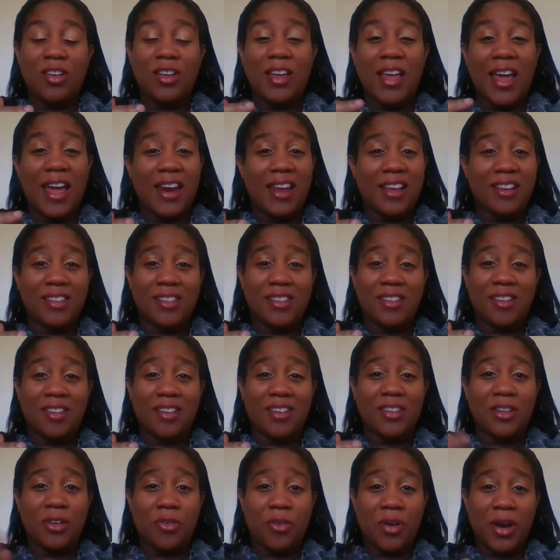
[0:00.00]
getting
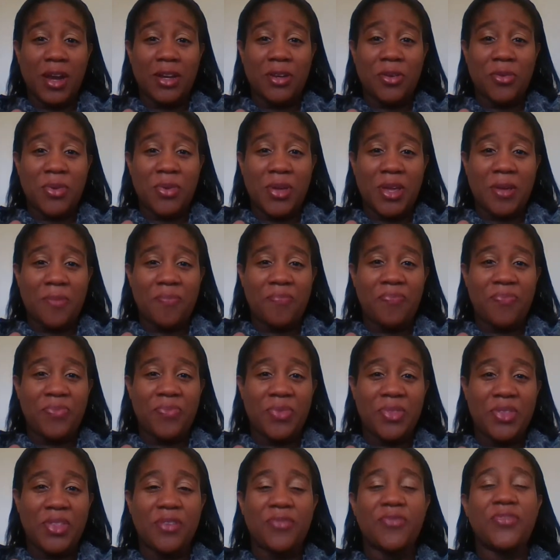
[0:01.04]
started right away.
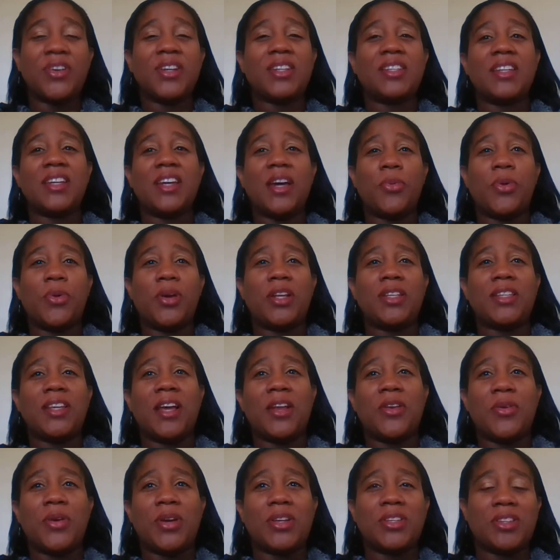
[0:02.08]
The first thing I want to
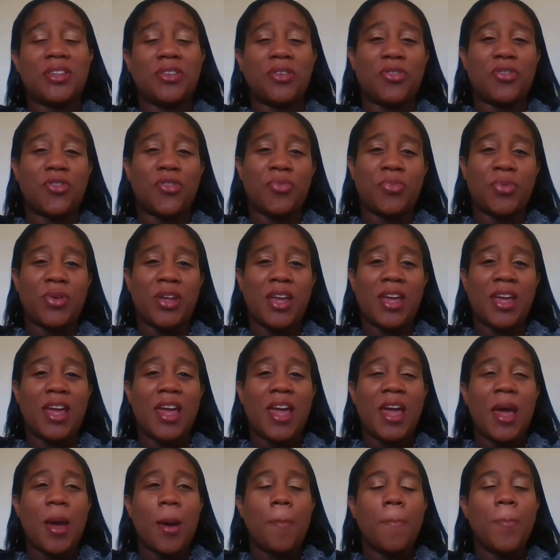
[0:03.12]
tell you as an entrepreneur,
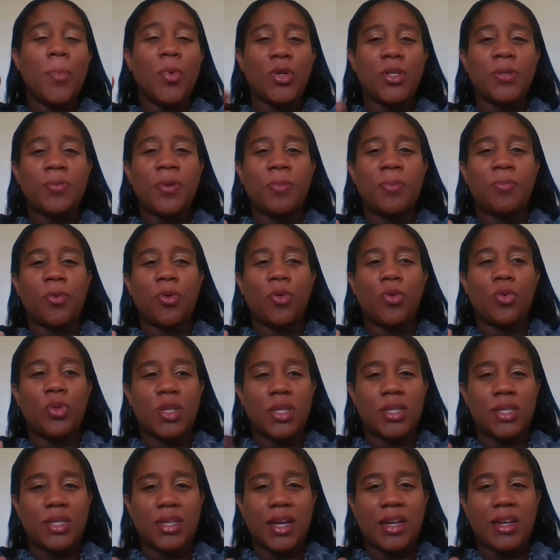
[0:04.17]
most people who
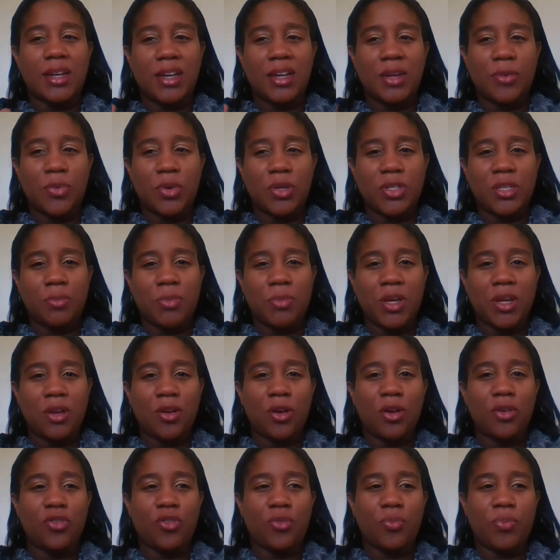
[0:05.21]
decide that they want to be an
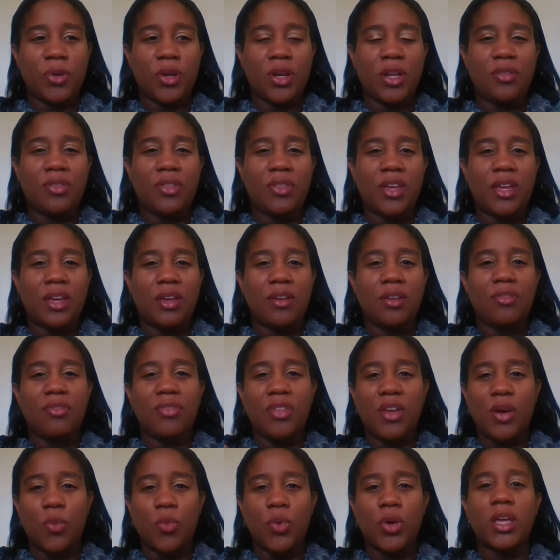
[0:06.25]
entrepreneur,
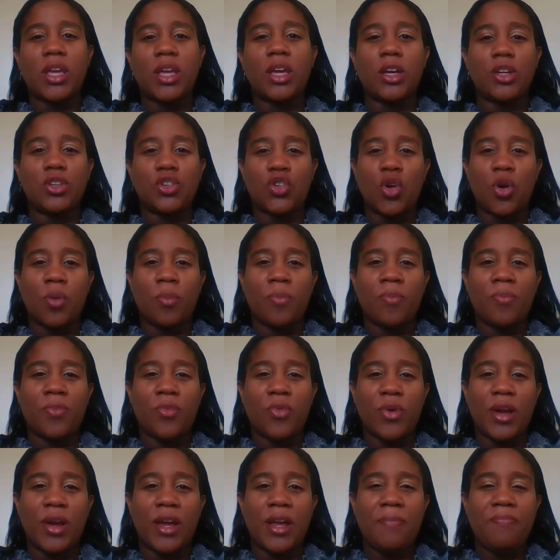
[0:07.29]
they're working a job,
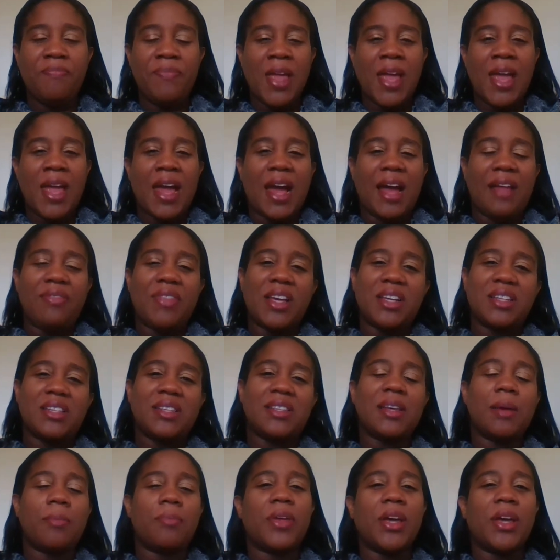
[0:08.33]
right? And there's
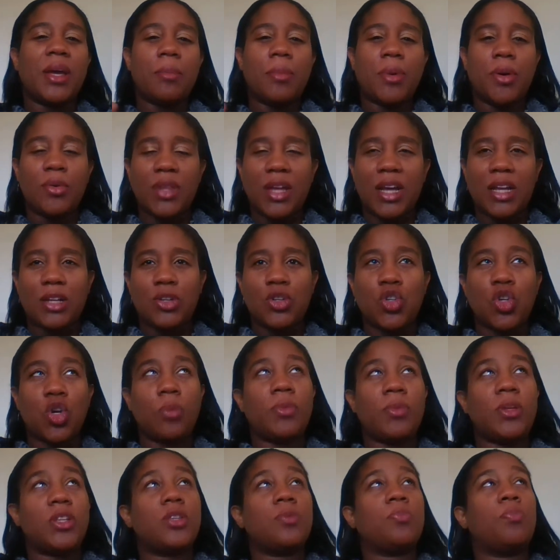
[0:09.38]
something about that
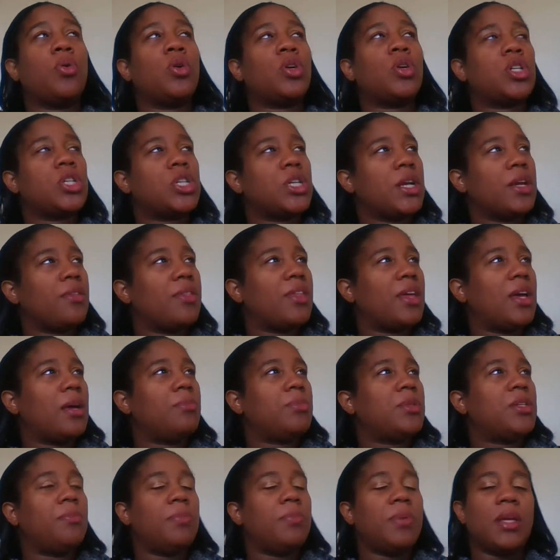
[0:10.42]
job that's pushing them
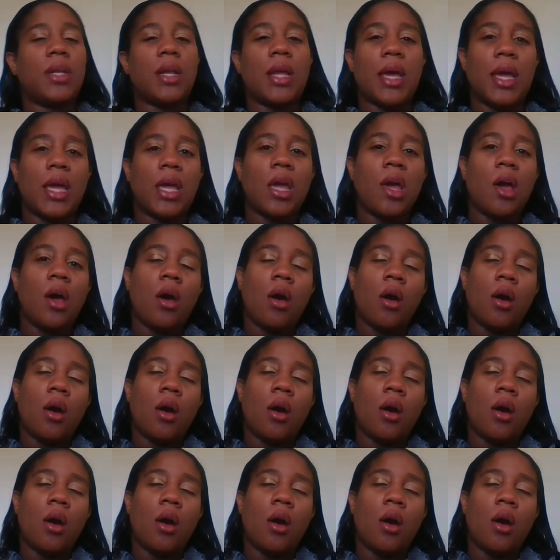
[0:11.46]
to be like,